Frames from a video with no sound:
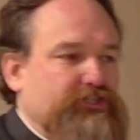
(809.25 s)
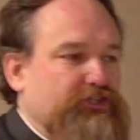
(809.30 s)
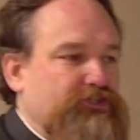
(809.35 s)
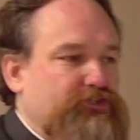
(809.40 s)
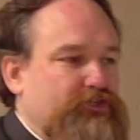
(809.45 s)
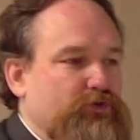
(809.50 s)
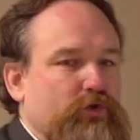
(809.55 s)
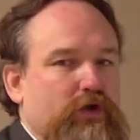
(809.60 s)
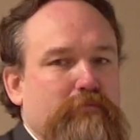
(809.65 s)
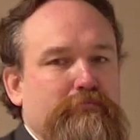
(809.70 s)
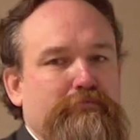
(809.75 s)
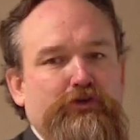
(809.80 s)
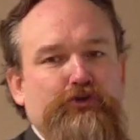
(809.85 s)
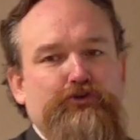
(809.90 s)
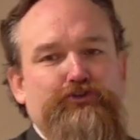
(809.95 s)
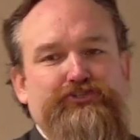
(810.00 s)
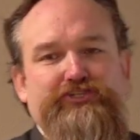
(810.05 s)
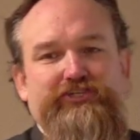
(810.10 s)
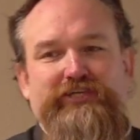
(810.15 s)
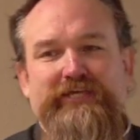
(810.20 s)
it to
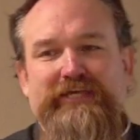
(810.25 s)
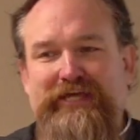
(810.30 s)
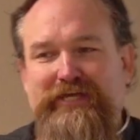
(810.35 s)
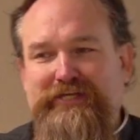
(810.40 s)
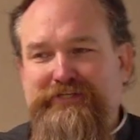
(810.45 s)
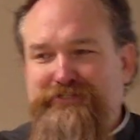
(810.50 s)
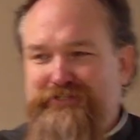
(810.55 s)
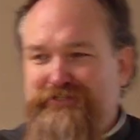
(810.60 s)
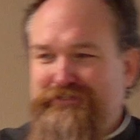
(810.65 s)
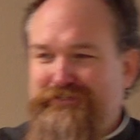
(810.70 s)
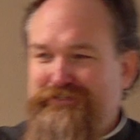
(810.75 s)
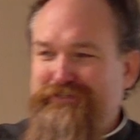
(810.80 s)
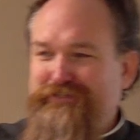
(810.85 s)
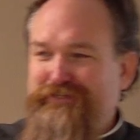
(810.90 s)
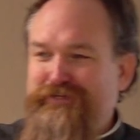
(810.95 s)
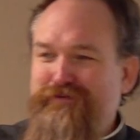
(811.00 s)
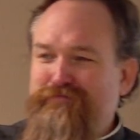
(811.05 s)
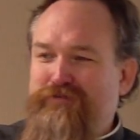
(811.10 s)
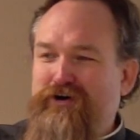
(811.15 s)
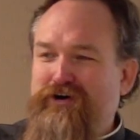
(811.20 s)
abuse it.
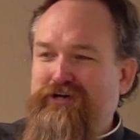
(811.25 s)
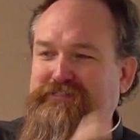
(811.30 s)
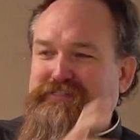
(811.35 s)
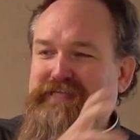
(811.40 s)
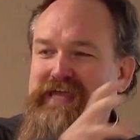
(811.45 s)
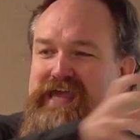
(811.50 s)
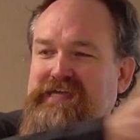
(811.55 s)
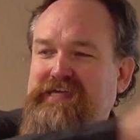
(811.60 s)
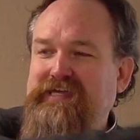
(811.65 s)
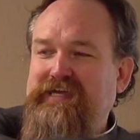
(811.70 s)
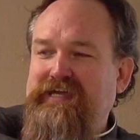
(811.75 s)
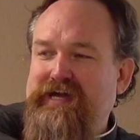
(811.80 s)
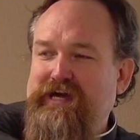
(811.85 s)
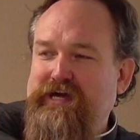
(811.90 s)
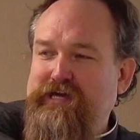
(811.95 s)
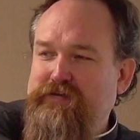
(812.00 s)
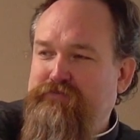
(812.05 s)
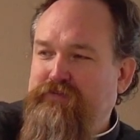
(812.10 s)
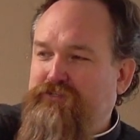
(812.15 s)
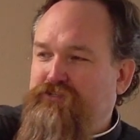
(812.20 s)
Paul's taking it
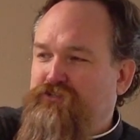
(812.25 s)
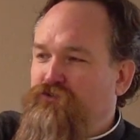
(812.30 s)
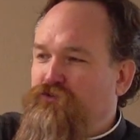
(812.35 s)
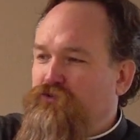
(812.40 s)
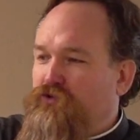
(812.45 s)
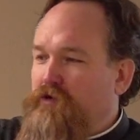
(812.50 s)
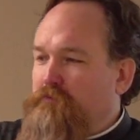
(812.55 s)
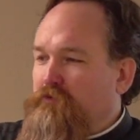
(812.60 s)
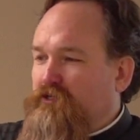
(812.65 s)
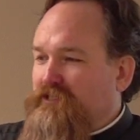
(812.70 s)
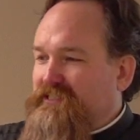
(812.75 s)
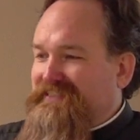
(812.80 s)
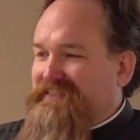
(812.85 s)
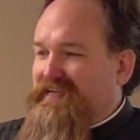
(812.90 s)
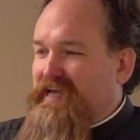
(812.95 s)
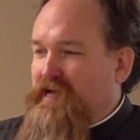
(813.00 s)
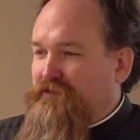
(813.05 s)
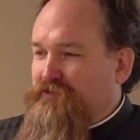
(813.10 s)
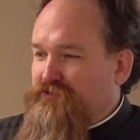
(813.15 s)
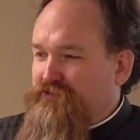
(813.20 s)
out of its normal
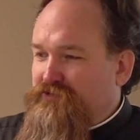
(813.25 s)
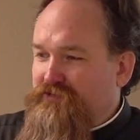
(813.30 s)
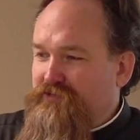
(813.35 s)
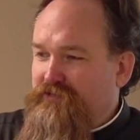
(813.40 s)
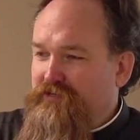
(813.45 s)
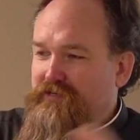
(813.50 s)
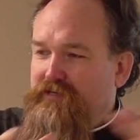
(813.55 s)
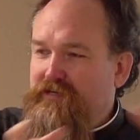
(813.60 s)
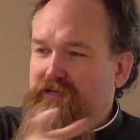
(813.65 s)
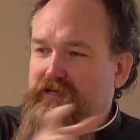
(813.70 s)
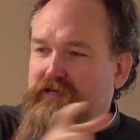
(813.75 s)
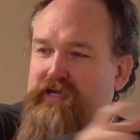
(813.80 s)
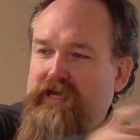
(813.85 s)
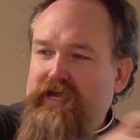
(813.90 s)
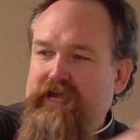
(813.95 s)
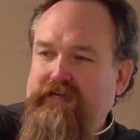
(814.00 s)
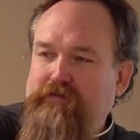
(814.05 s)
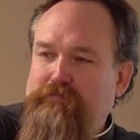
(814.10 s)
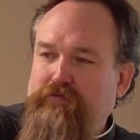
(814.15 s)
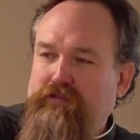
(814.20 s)
sense
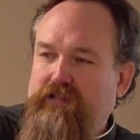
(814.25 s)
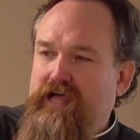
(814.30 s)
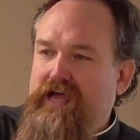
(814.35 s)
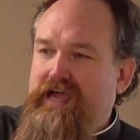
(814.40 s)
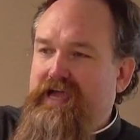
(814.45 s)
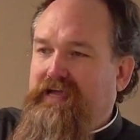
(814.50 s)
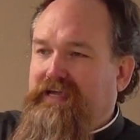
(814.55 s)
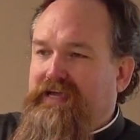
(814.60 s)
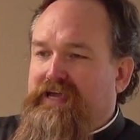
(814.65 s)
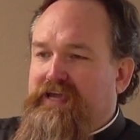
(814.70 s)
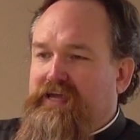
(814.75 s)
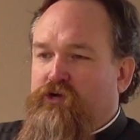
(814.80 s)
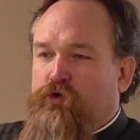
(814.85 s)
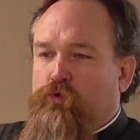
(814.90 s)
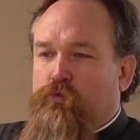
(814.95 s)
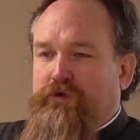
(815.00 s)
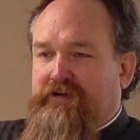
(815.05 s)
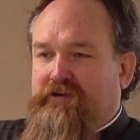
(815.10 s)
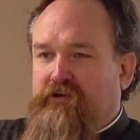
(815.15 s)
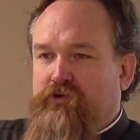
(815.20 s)
and applying it in a
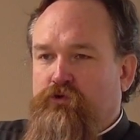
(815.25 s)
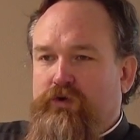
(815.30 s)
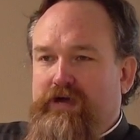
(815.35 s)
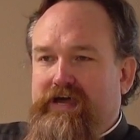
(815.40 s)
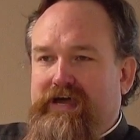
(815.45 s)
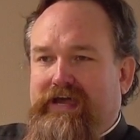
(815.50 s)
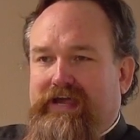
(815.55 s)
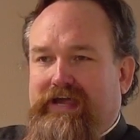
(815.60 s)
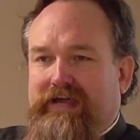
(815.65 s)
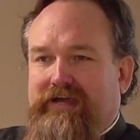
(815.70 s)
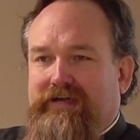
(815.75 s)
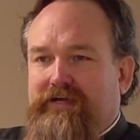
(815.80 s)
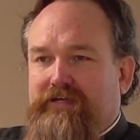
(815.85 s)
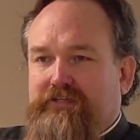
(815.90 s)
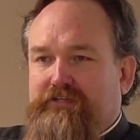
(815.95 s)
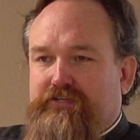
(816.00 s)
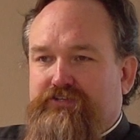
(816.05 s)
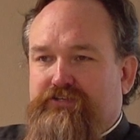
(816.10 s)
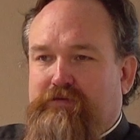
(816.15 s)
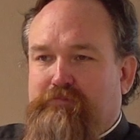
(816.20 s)
weird way
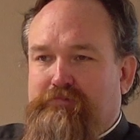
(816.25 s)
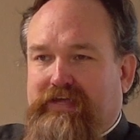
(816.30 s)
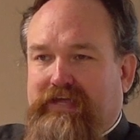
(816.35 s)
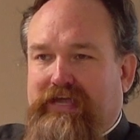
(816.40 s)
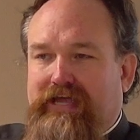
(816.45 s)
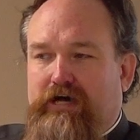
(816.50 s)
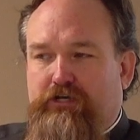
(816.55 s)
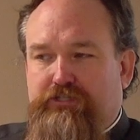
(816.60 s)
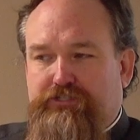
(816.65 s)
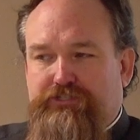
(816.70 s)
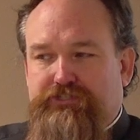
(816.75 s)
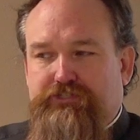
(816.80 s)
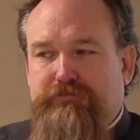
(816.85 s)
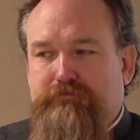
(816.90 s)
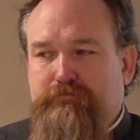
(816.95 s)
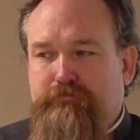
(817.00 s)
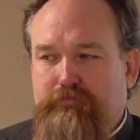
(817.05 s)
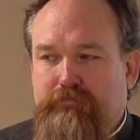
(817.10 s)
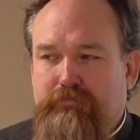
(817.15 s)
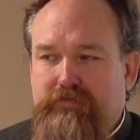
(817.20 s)
to something else.
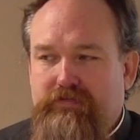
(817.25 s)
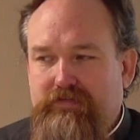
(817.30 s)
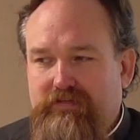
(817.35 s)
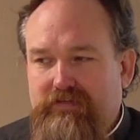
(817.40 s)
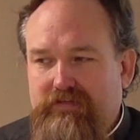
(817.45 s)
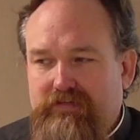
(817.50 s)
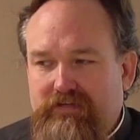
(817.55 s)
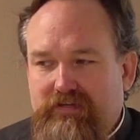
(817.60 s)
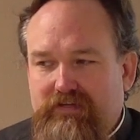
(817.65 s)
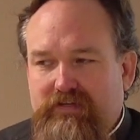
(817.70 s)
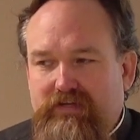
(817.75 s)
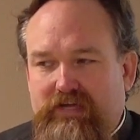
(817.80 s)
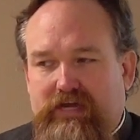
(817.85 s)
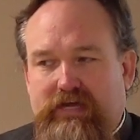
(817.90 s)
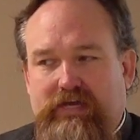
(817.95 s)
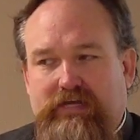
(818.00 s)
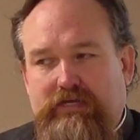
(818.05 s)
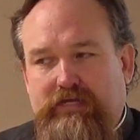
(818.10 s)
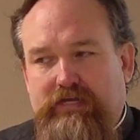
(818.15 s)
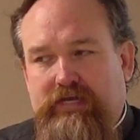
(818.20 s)

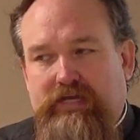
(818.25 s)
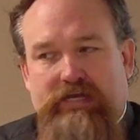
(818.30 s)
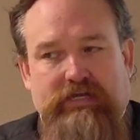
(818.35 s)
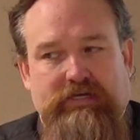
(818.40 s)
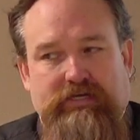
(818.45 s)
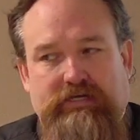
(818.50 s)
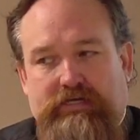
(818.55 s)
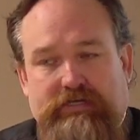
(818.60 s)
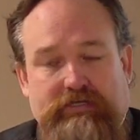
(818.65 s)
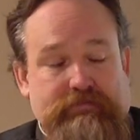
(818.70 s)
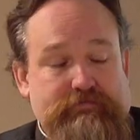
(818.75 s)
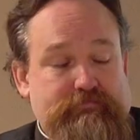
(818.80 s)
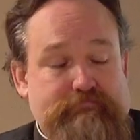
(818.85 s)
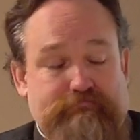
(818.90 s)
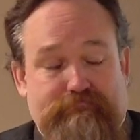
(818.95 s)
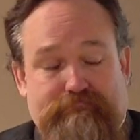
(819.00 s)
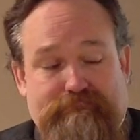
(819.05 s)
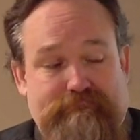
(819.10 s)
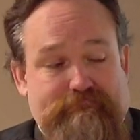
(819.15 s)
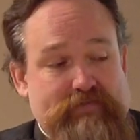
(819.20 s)
And, he, and he,
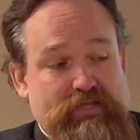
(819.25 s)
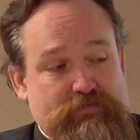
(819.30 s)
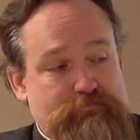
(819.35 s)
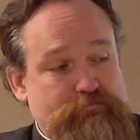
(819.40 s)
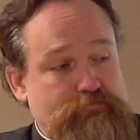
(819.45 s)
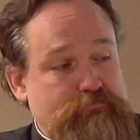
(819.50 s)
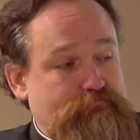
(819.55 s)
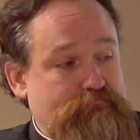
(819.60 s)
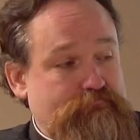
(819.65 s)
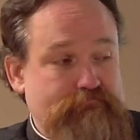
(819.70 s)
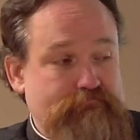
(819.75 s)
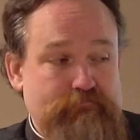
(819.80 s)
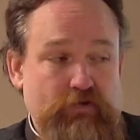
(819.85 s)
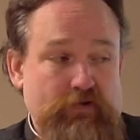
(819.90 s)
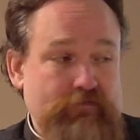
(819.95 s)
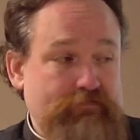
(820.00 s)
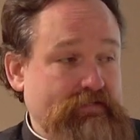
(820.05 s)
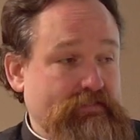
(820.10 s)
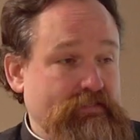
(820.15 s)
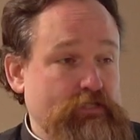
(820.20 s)
that's
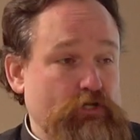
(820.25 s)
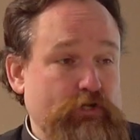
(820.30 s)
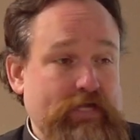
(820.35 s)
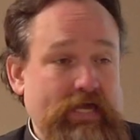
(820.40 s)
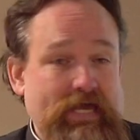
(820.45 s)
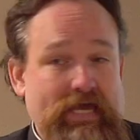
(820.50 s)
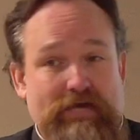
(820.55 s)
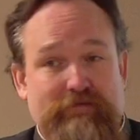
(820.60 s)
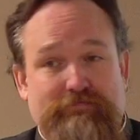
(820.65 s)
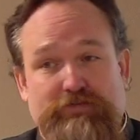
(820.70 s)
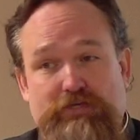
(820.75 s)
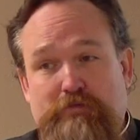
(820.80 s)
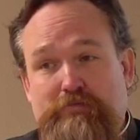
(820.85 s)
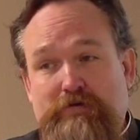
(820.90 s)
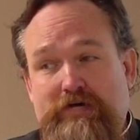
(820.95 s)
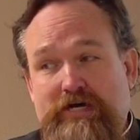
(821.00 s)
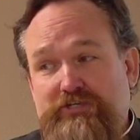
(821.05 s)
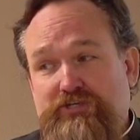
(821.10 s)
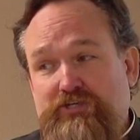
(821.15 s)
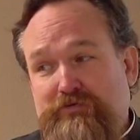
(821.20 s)
perfectly okay if the
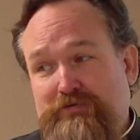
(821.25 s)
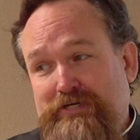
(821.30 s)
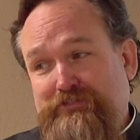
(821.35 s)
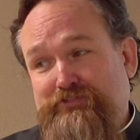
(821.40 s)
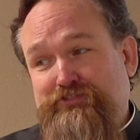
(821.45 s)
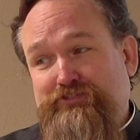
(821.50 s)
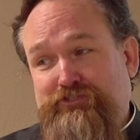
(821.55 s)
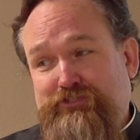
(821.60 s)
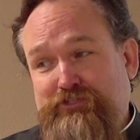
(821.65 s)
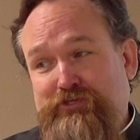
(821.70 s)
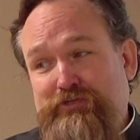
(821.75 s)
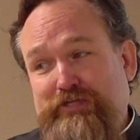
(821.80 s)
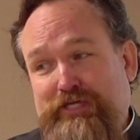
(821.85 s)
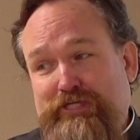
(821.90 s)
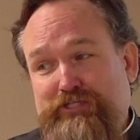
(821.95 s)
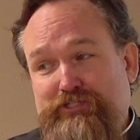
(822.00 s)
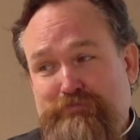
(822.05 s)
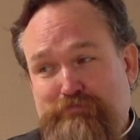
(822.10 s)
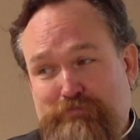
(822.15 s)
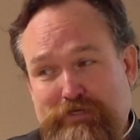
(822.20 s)
apostle wants to do
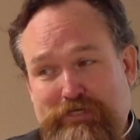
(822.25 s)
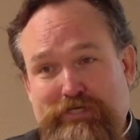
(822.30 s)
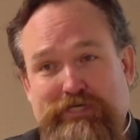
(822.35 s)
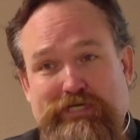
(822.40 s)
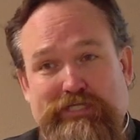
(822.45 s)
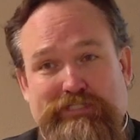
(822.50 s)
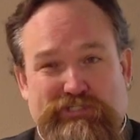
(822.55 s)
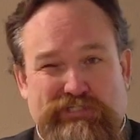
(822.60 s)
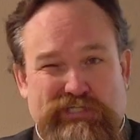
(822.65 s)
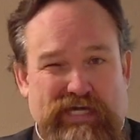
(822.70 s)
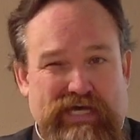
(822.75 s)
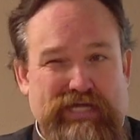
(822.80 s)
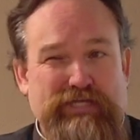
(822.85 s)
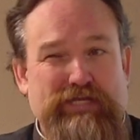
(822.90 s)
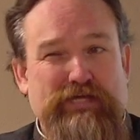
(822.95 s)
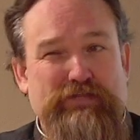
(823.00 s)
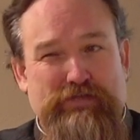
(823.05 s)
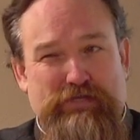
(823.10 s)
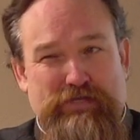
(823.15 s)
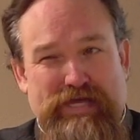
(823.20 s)
this, but it's not
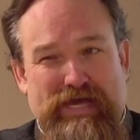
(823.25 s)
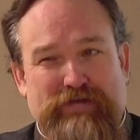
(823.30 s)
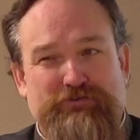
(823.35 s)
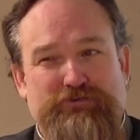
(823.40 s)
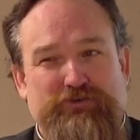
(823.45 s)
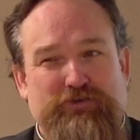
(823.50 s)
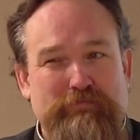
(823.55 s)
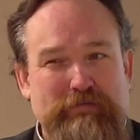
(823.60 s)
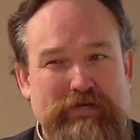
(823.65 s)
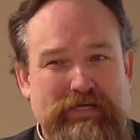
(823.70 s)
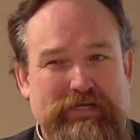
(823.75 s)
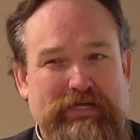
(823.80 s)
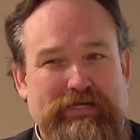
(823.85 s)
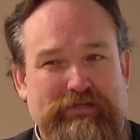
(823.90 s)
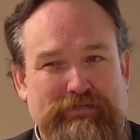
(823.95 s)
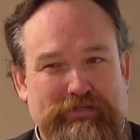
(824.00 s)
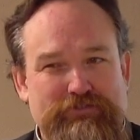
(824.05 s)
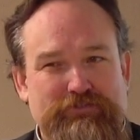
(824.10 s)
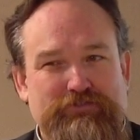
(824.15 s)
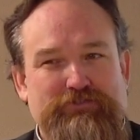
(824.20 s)
uh, the natural
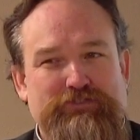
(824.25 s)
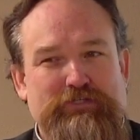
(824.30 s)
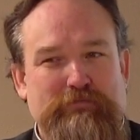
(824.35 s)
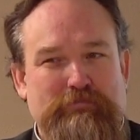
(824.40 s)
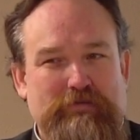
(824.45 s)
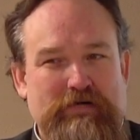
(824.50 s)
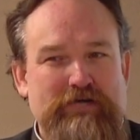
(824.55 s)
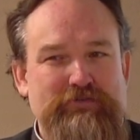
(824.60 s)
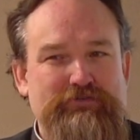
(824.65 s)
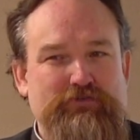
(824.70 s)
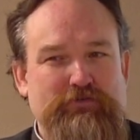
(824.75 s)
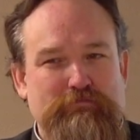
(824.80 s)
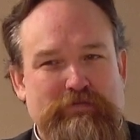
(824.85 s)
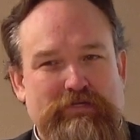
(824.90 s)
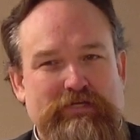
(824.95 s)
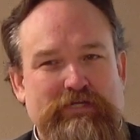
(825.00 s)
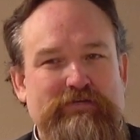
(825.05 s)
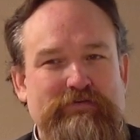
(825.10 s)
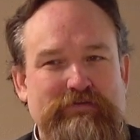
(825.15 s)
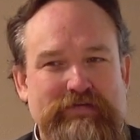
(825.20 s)
meaning. This is the apostle
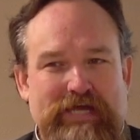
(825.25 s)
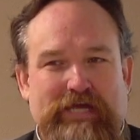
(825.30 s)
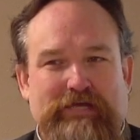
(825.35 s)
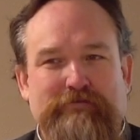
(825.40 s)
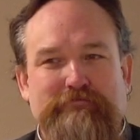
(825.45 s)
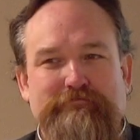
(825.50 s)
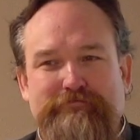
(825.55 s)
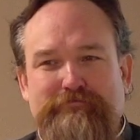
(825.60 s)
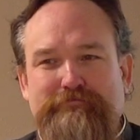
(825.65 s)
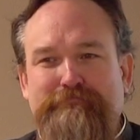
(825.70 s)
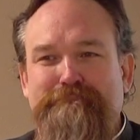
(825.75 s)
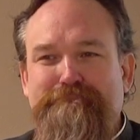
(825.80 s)
being creative.